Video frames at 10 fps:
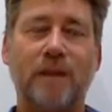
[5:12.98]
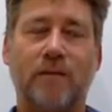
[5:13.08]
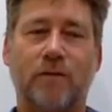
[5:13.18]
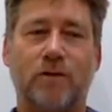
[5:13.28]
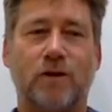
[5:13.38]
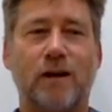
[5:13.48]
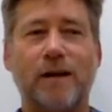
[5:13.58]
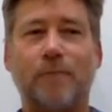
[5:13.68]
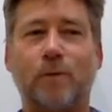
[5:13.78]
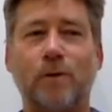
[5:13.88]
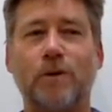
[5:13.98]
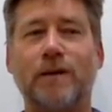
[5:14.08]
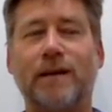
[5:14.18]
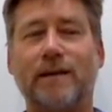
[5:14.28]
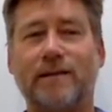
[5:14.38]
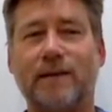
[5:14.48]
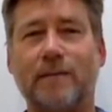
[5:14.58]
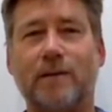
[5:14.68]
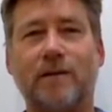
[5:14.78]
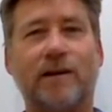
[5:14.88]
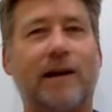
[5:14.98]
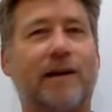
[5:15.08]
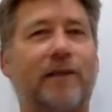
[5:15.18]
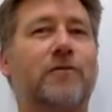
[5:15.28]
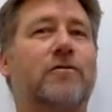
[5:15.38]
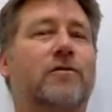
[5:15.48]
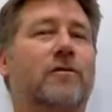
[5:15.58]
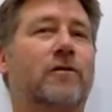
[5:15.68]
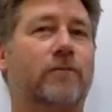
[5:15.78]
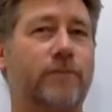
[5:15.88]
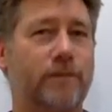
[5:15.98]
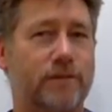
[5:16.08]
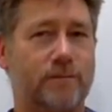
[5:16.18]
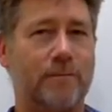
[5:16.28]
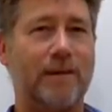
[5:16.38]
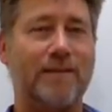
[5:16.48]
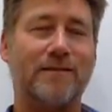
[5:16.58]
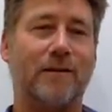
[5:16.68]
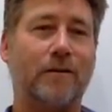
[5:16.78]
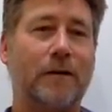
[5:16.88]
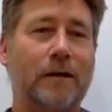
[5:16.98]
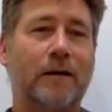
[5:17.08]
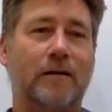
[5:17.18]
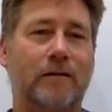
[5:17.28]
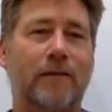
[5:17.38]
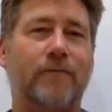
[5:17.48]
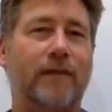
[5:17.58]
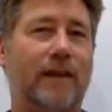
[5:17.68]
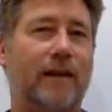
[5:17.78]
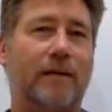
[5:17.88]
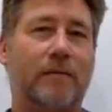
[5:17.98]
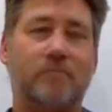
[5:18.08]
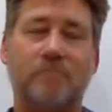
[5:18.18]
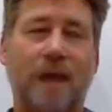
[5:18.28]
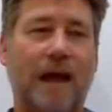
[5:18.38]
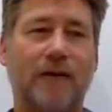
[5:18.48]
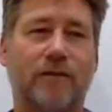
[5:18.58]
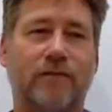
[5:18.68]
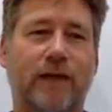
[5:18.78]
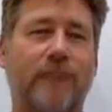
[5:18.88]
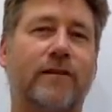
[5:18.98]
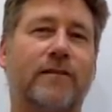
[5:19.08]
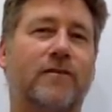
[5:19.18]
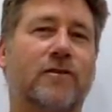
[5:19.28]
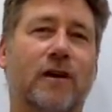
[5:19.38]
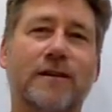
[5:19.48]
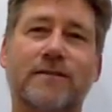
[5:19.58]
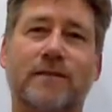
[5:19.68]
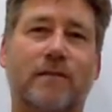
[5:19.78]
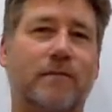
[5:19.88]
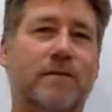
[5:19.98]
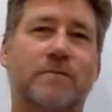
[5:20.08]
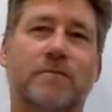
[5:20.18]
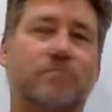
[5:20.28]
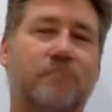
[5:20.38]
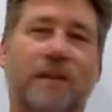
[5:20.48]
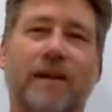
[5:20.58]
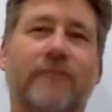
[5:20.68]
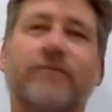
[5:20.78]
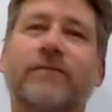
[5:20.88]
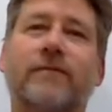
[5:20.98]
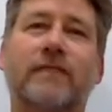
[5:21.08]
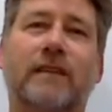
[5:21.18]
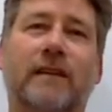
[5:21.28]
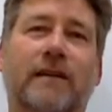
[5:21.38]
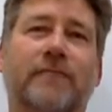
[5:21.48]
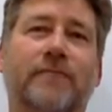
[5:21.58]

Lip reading: For startup, all you need is something to carry you through your first month. So roughly, I took $500. That was enough. Yeah.